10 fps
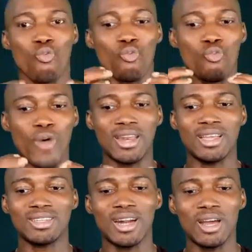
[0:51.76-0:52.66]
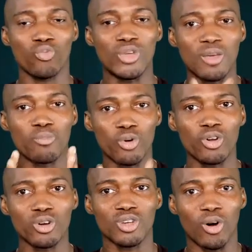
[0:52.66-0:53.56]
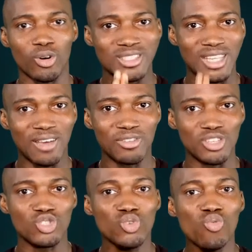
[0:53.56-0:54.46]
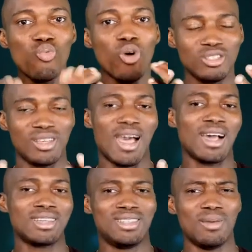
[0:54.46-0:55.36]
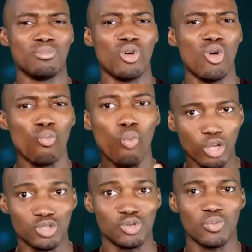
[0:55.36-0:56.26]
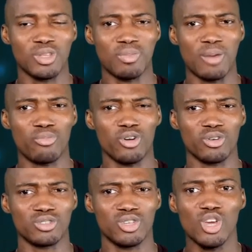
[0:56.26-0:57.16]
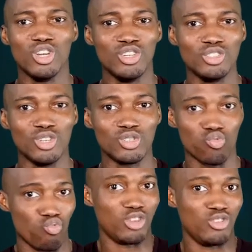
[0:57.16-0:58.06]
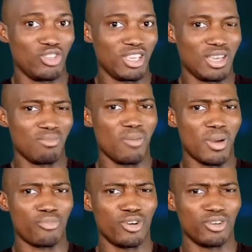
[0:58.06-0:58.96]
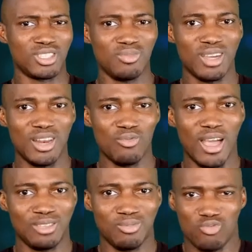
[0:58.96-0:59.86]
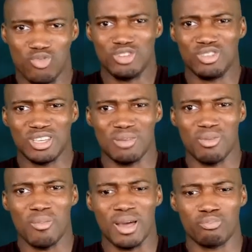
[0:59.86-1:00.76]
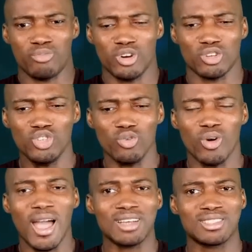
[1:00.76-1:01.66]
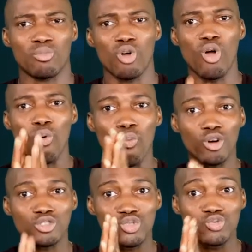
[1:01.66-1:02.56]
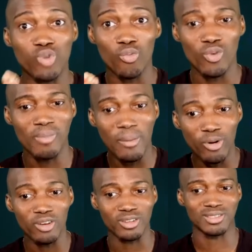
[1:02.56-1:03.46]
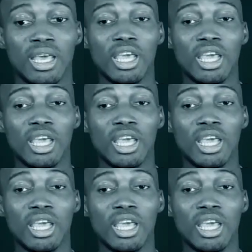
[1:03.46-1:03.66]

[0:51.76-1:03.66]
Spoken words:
When they interact with the product or service, you want to ask them, what's wrong with my product? Not just, what do you think about my product? Typically, we ask people, what do you think about my product? No, ask them, what's wrong with my product?